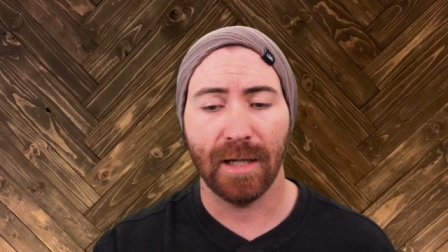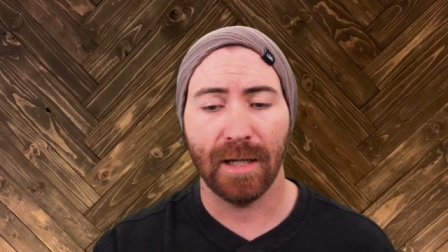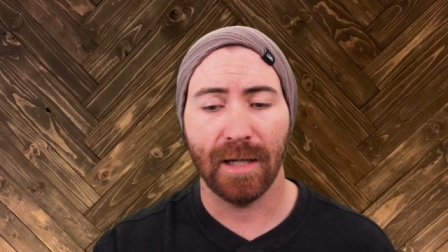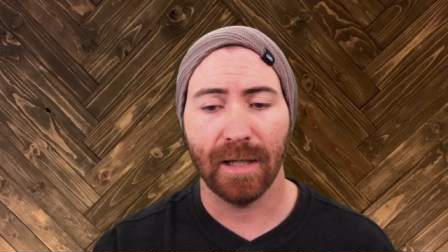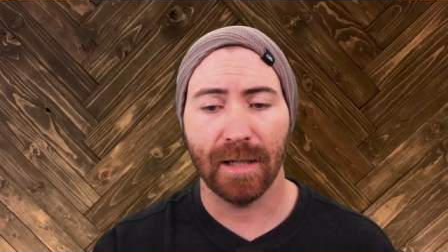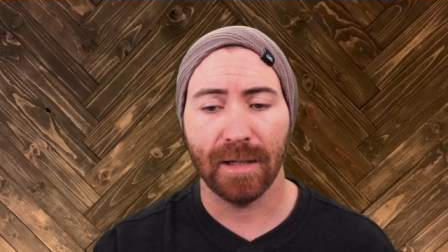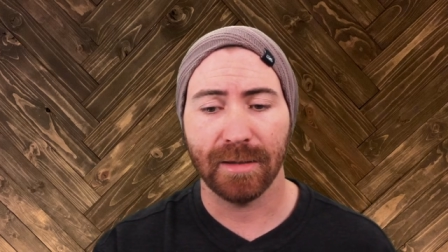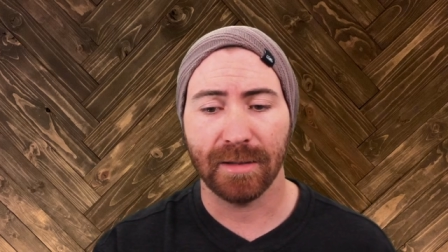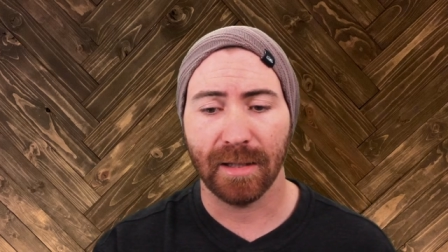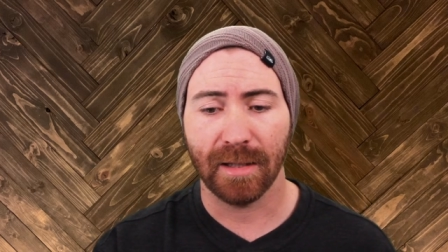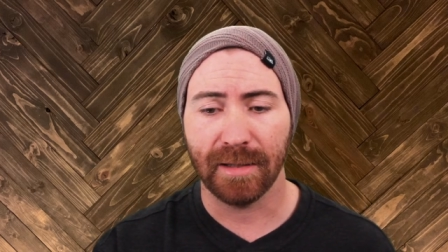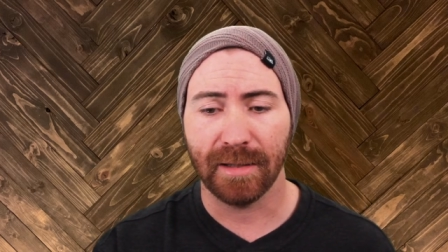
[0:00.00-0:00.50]

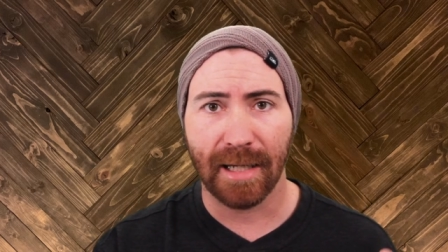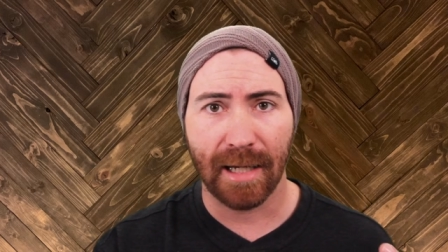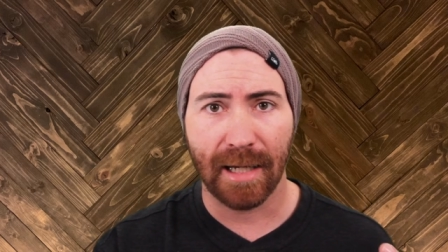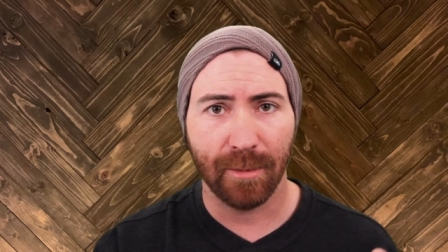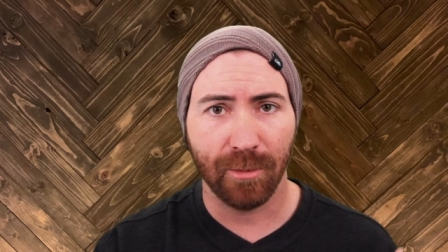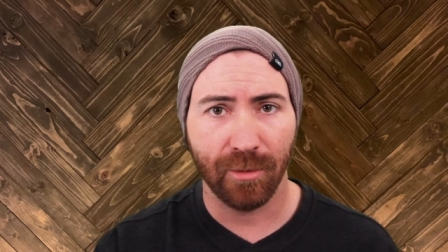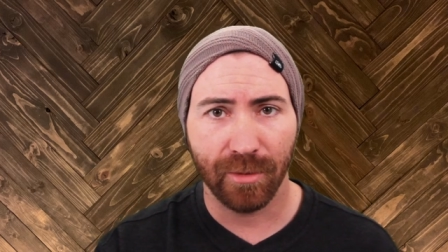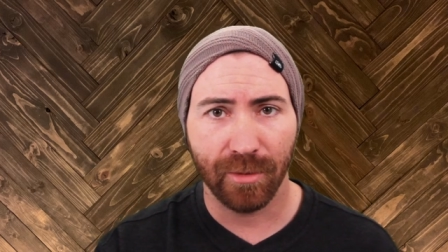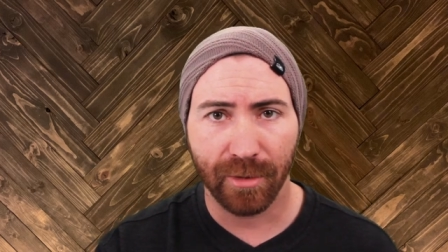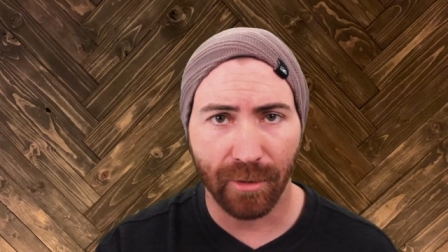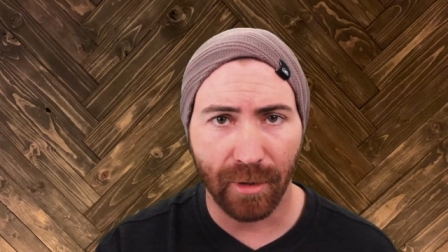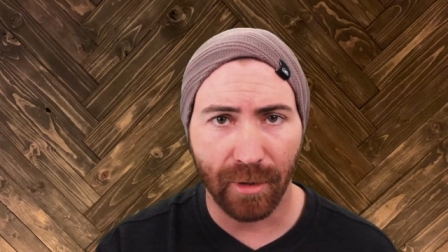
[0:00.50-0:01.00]
and I
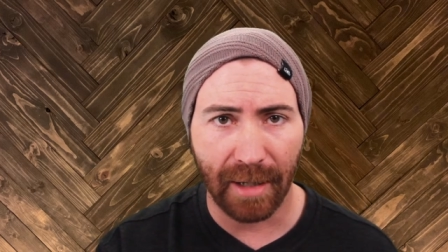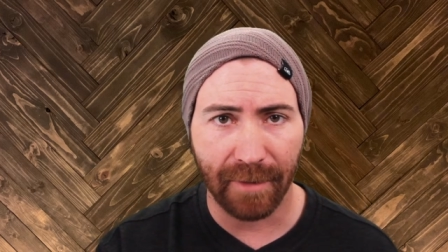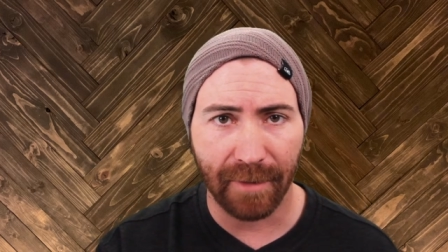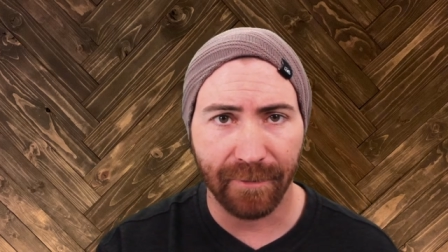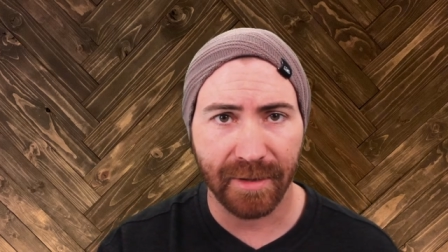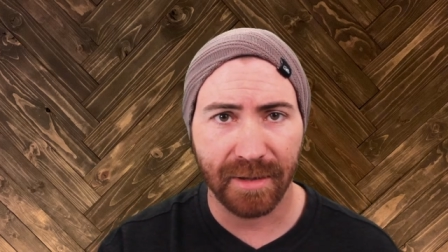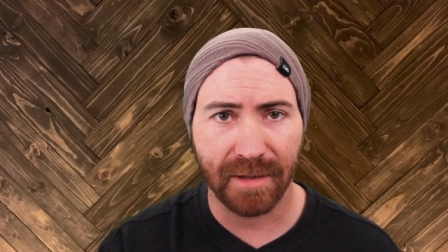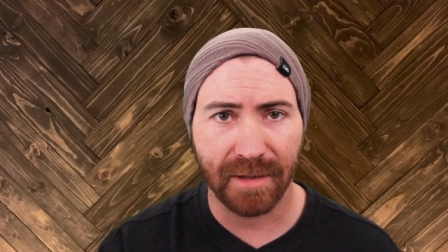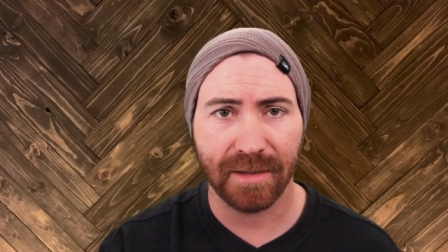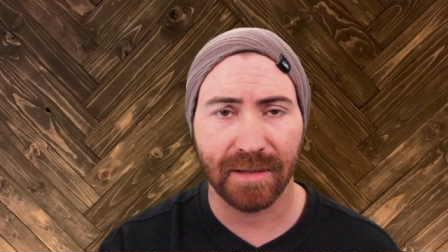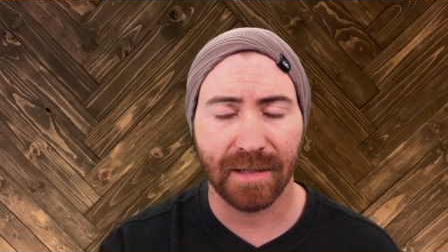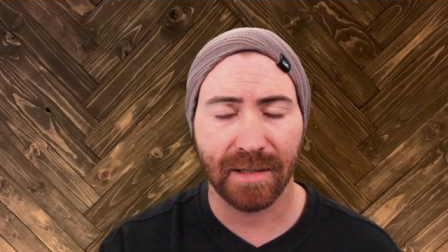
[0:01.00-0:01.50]
dabble in
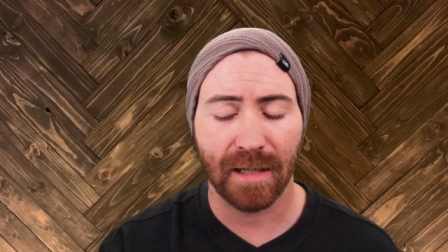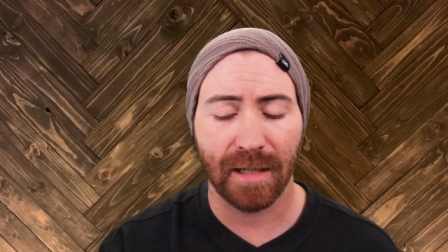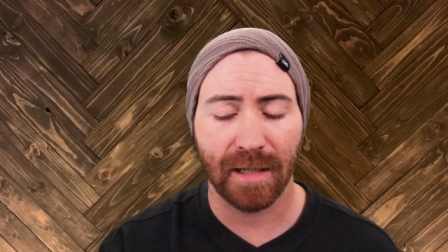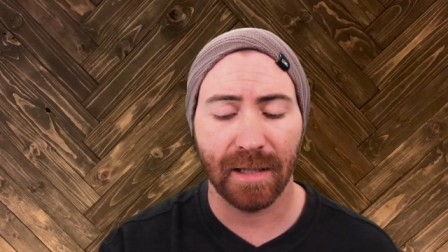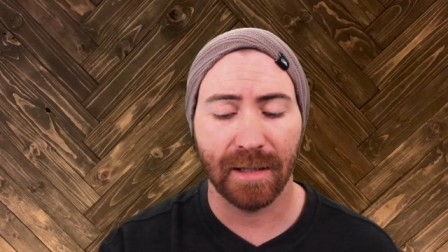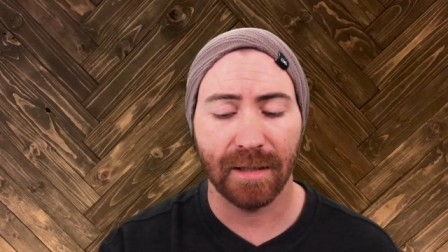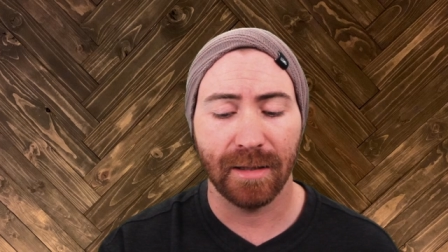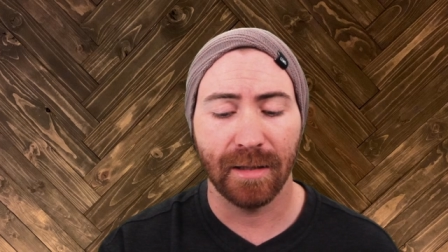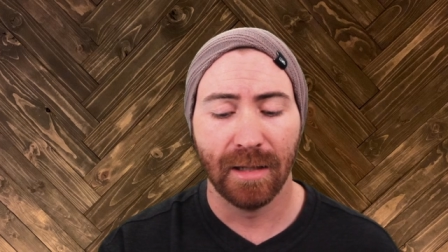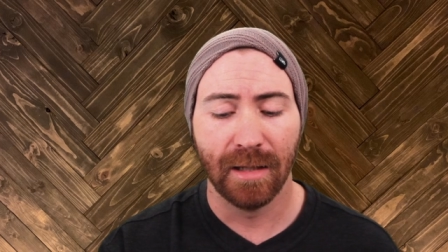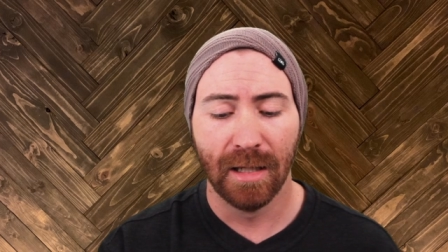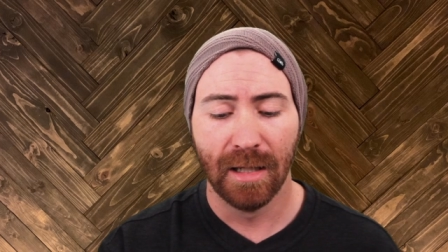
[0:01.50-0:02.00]
graphic
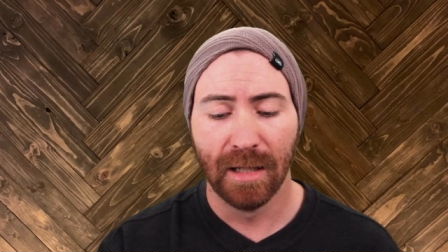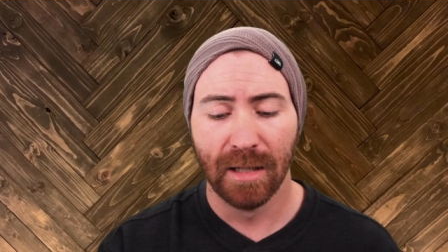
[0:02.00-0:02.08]
design.